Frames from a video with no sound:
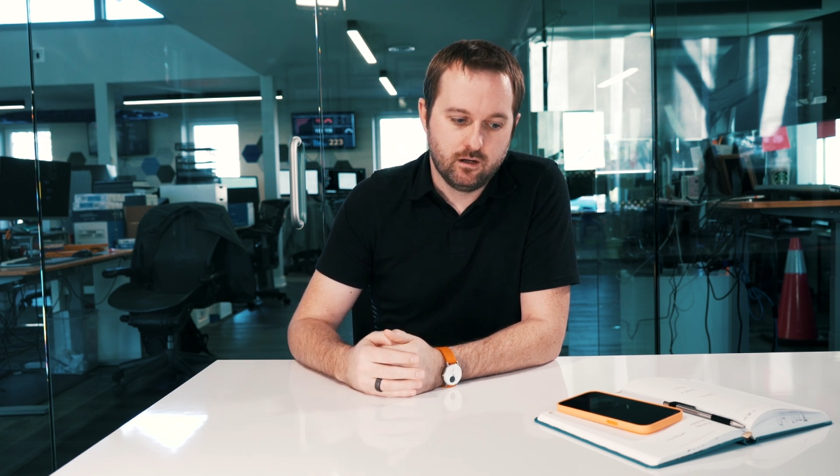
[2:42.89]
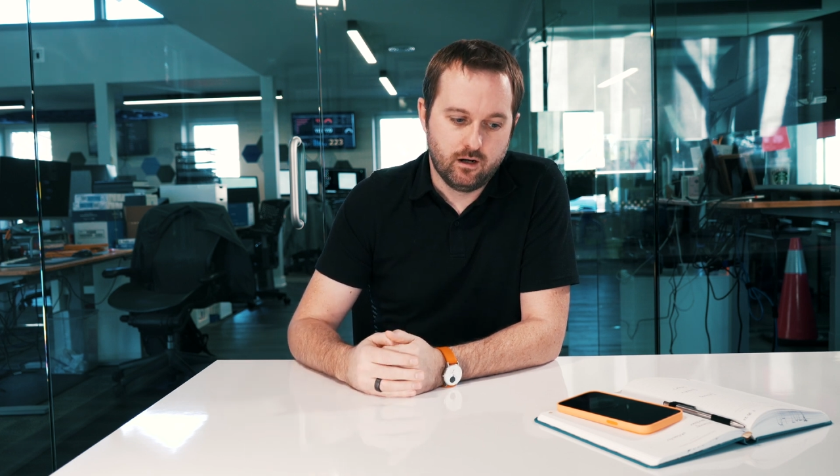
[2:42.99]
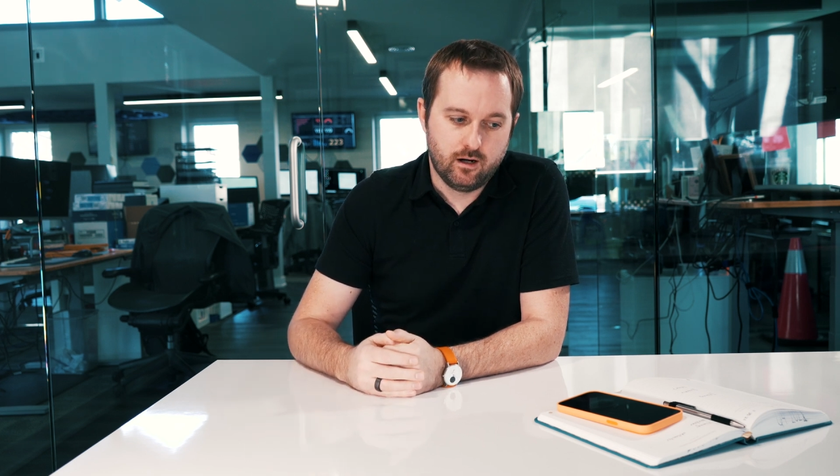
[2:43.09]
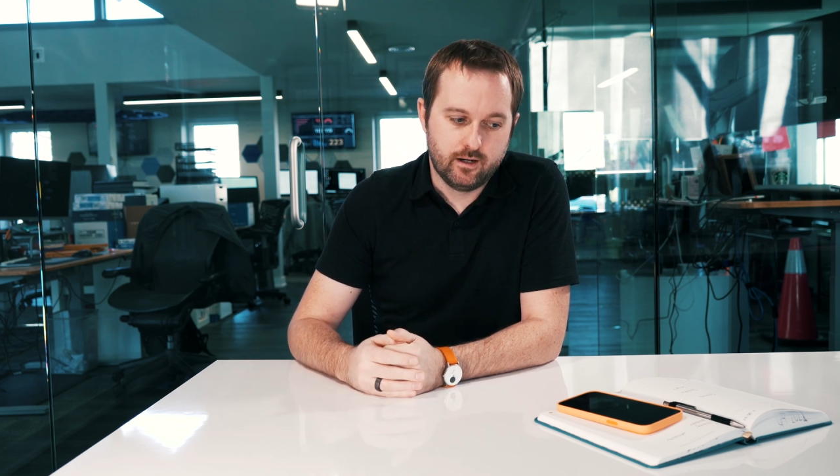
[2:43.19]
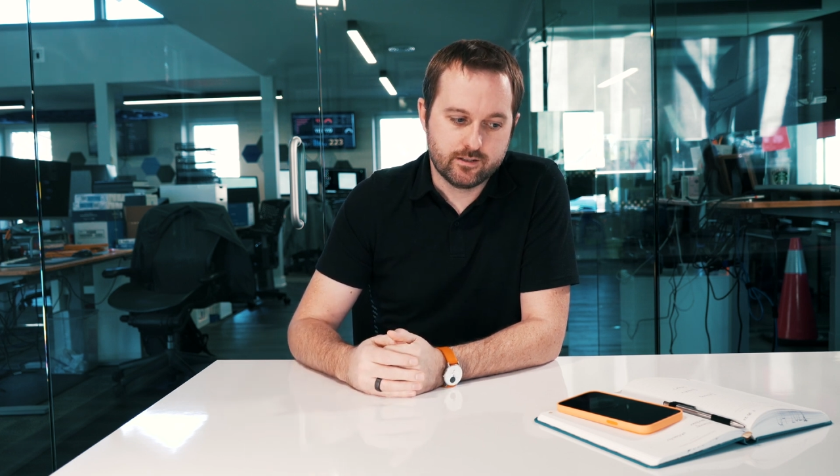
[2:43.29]

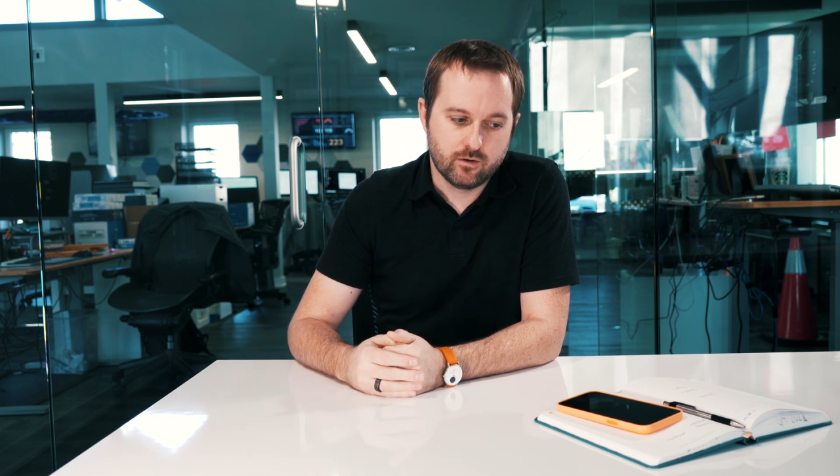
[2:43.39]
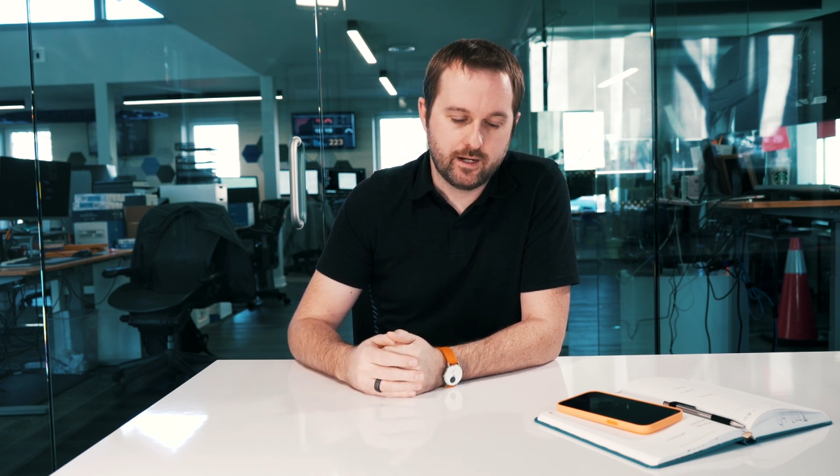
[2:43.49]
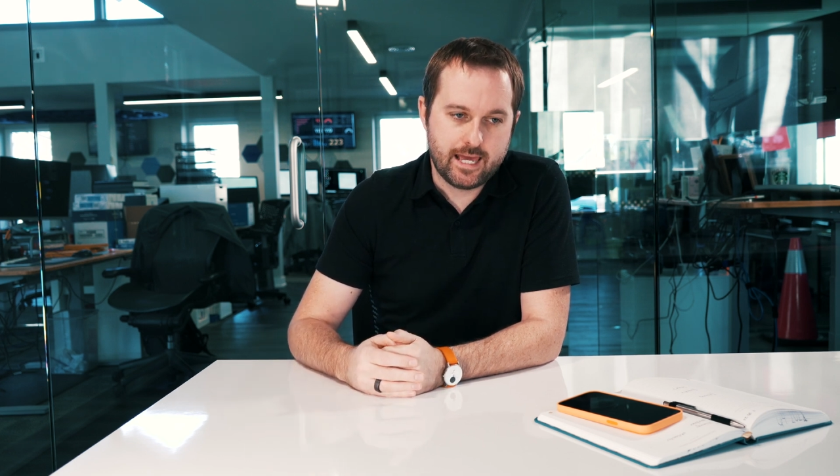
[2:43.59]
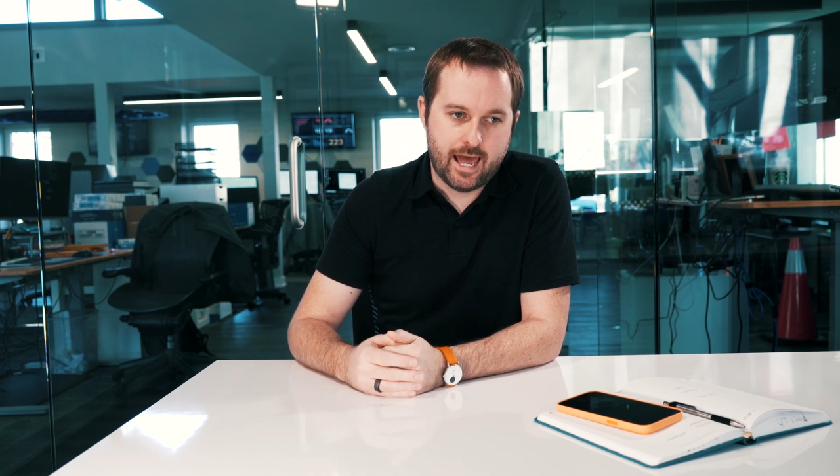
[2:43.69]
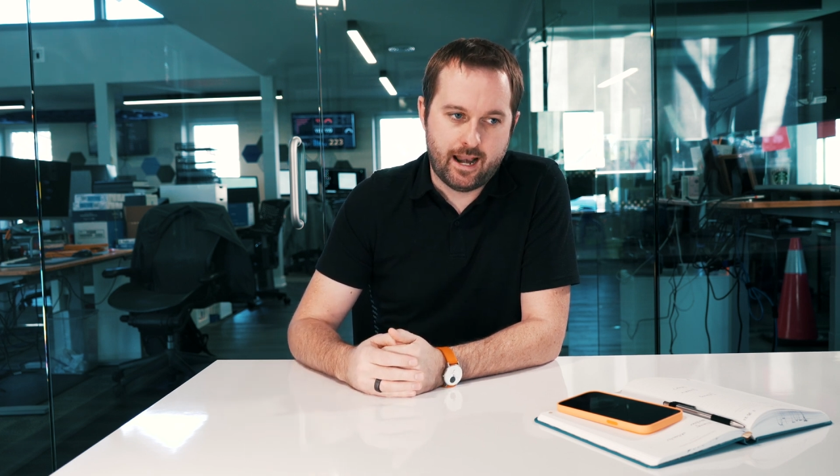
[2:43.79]
And so
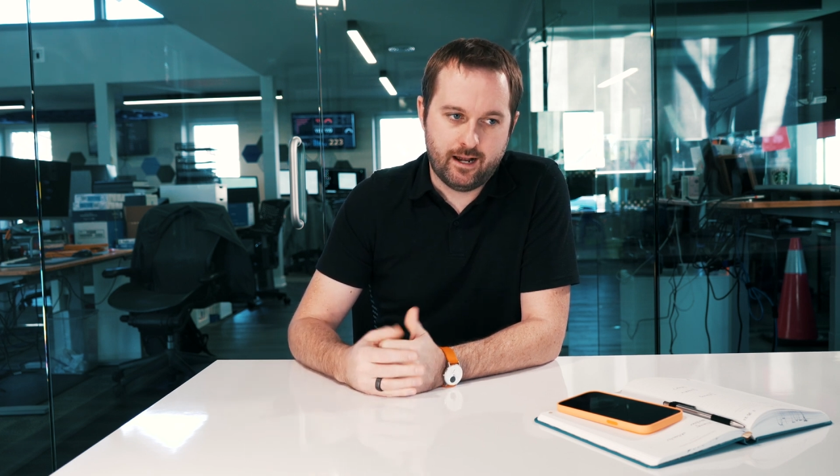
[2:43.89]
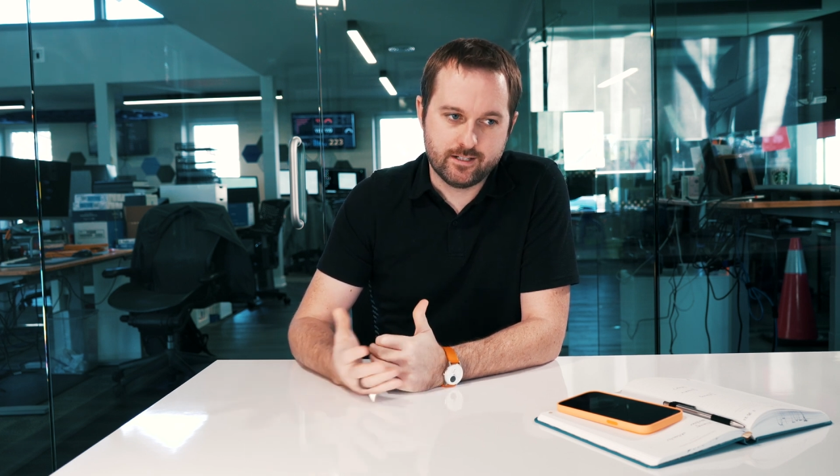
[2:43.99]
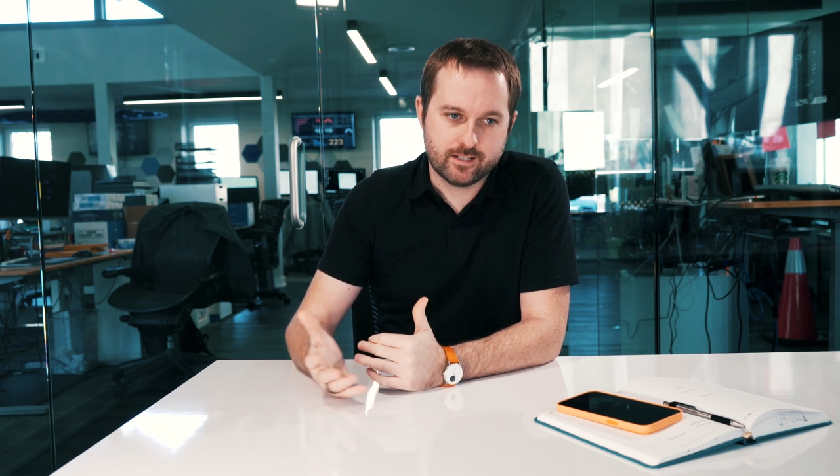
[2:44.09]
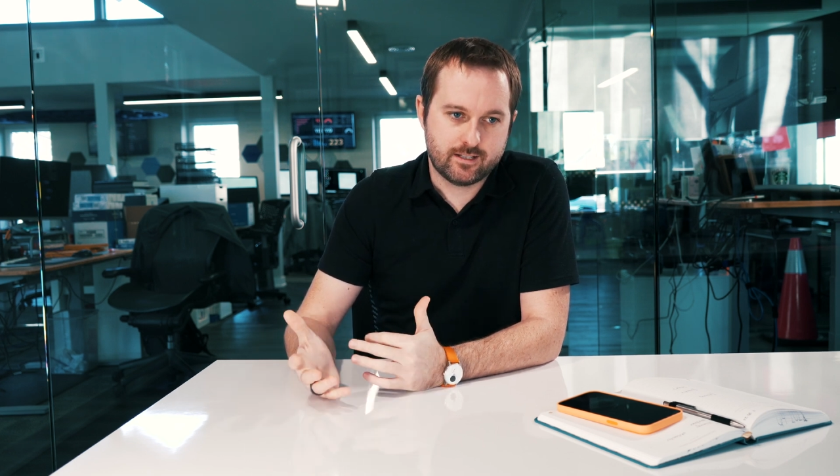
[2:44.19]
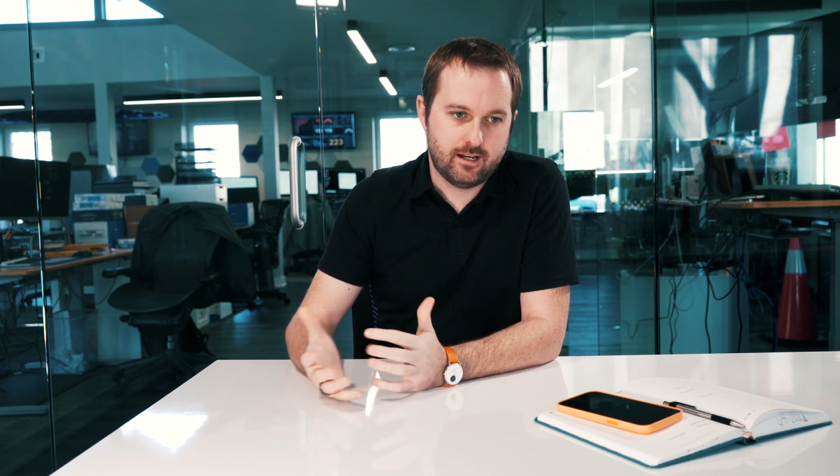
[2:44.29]
again, this